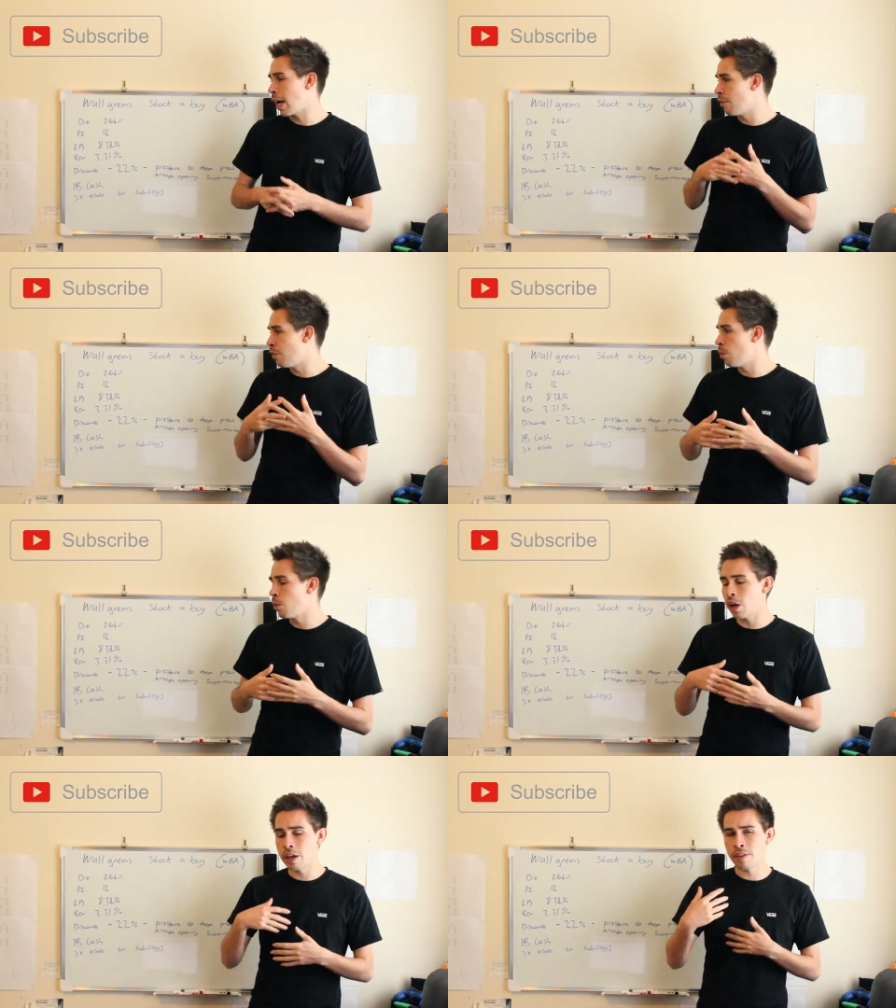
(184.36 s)
kind of view,
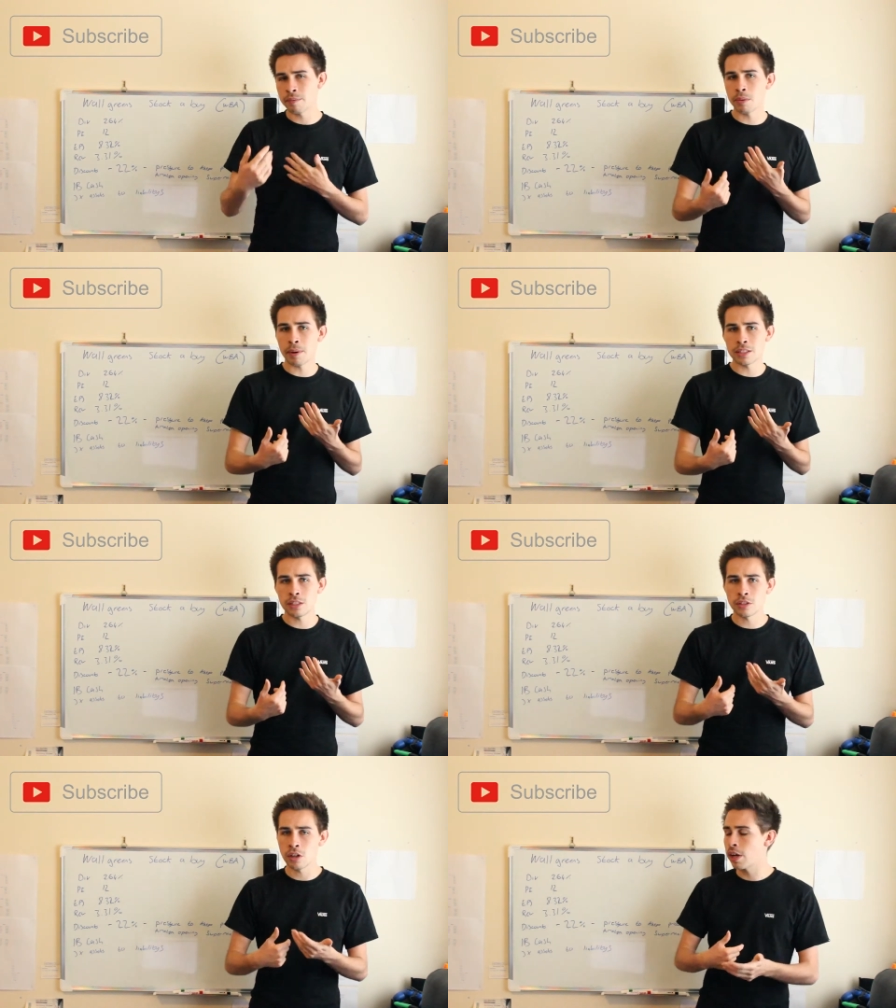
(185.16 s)
if I'm going to buy
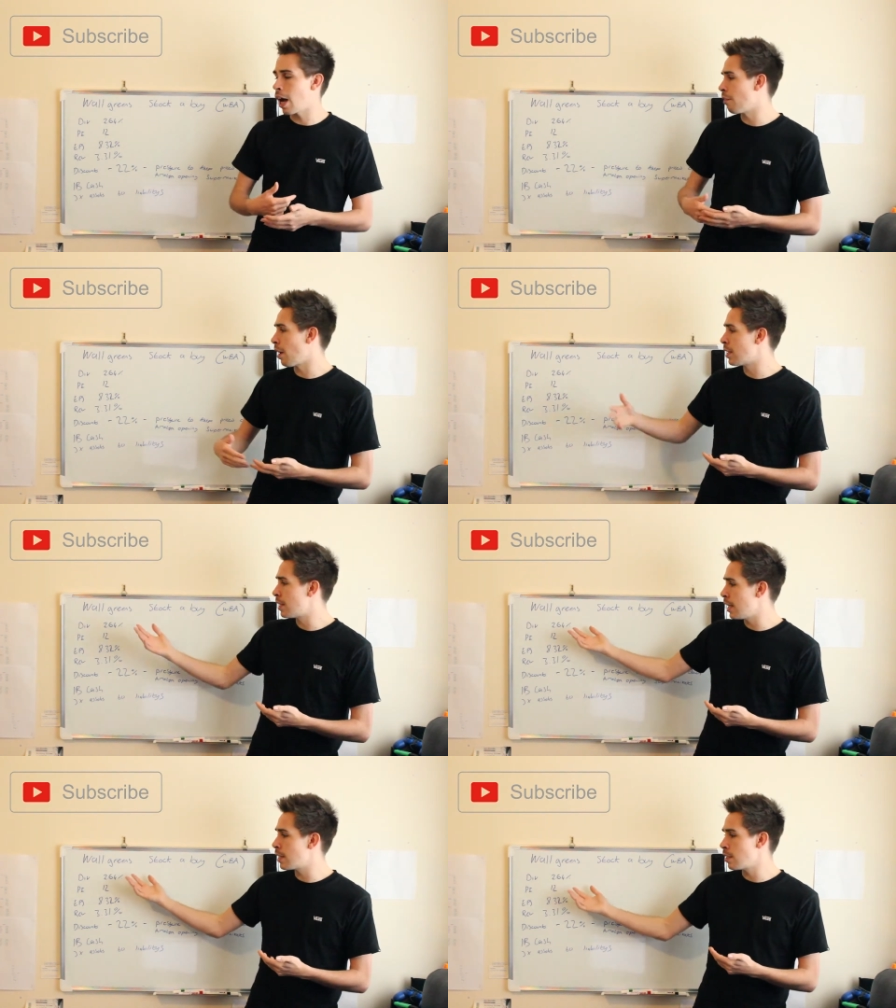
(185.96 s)
into the stock, I, I,
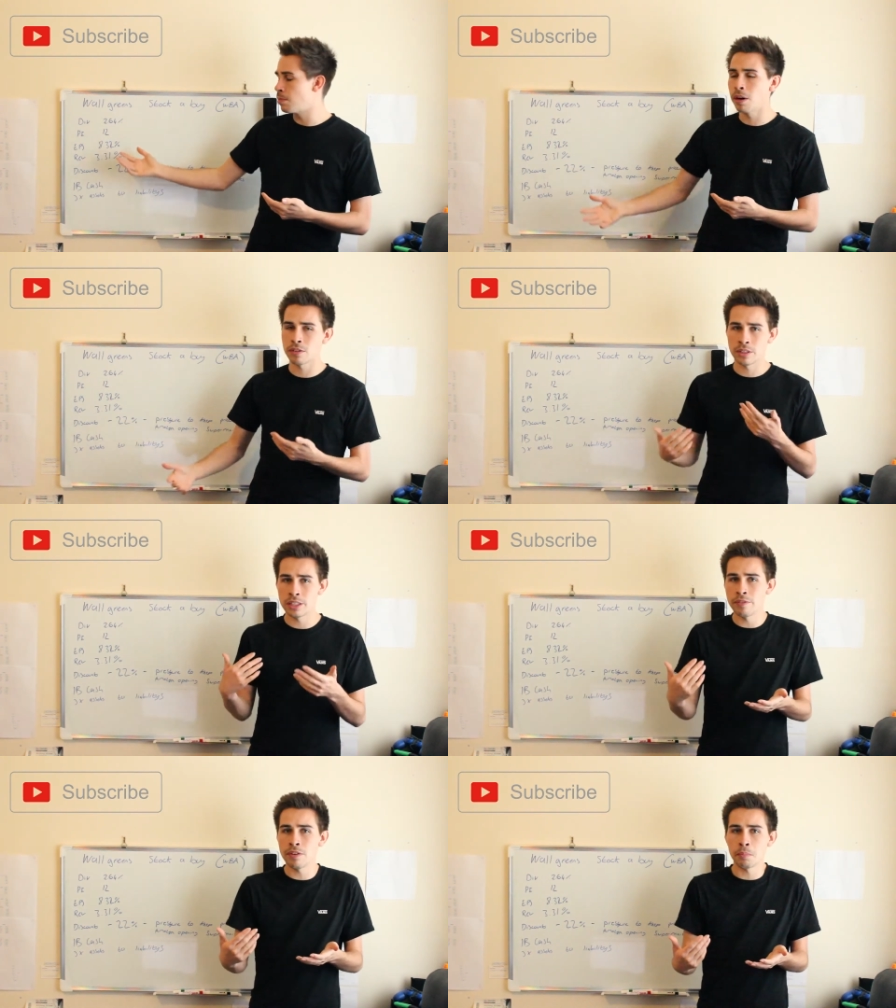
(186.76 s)
see this as more as
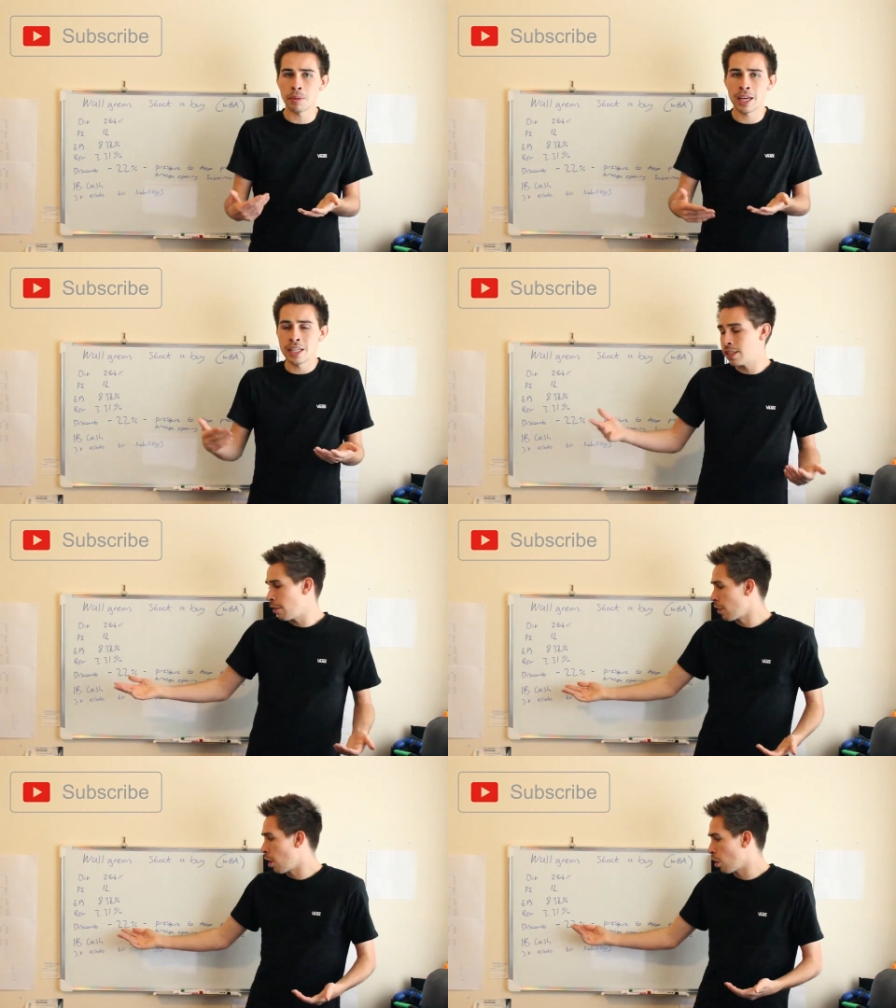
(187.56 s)
a dividend play. It's
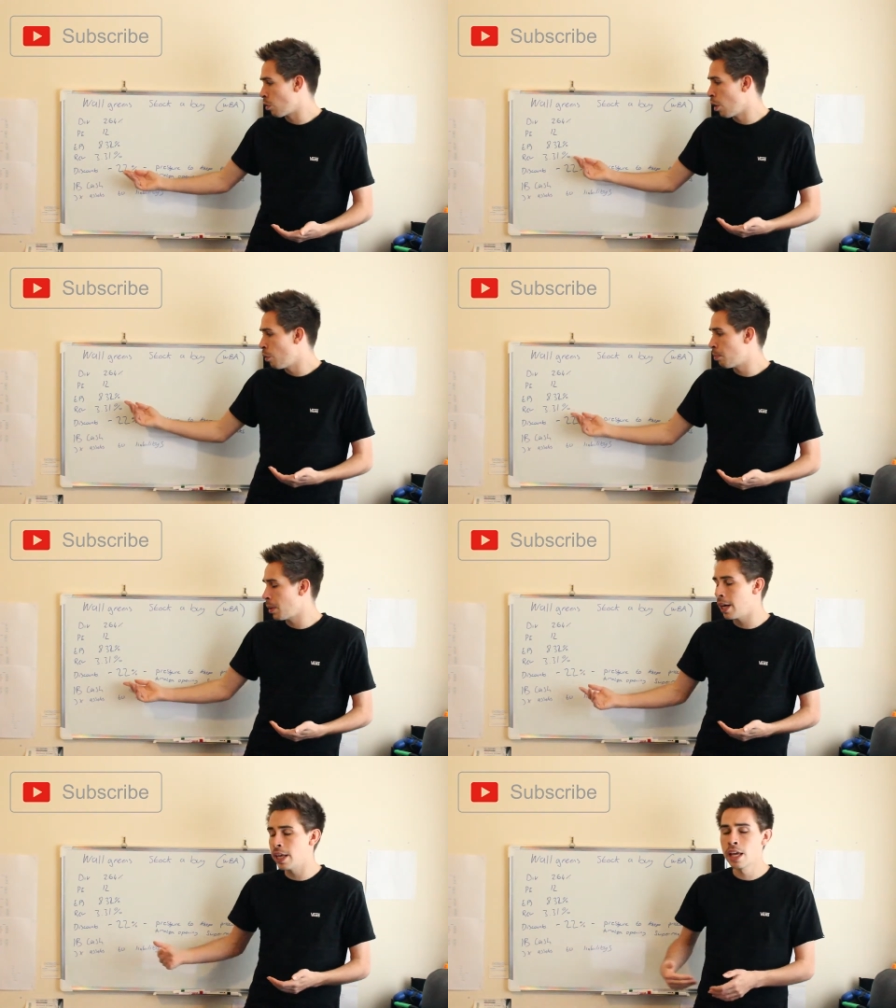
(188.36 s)
definitely not a growth
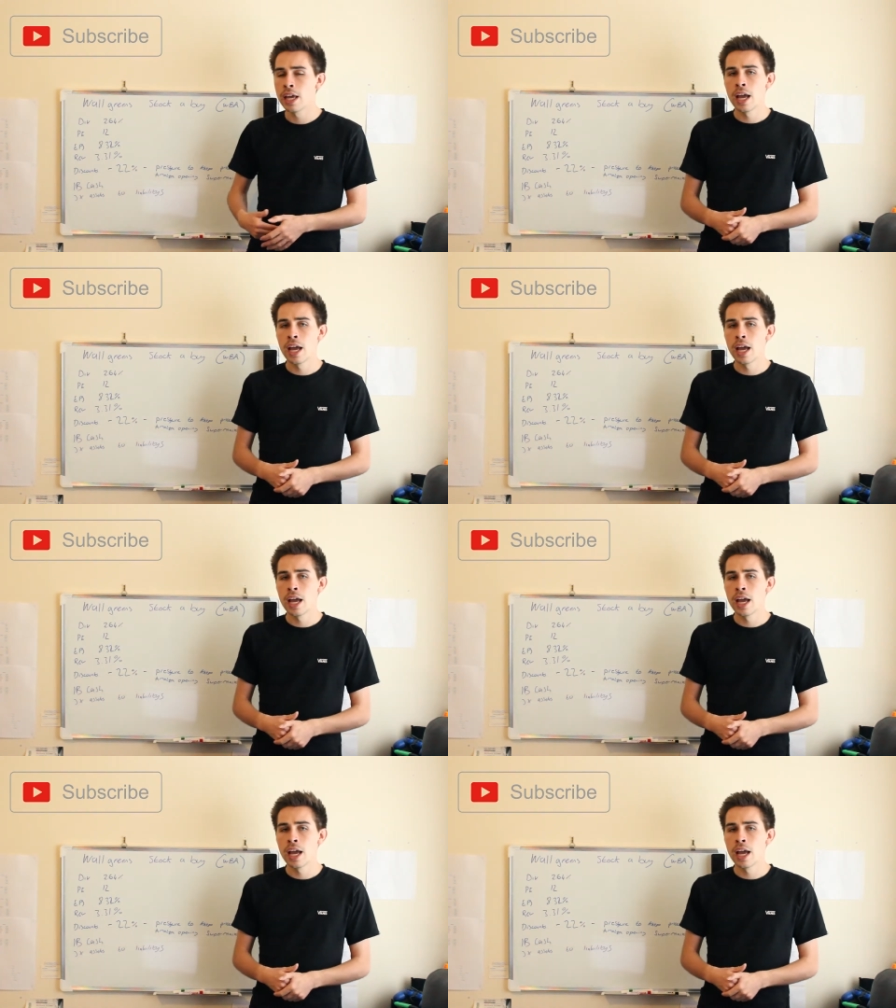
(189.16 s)
play.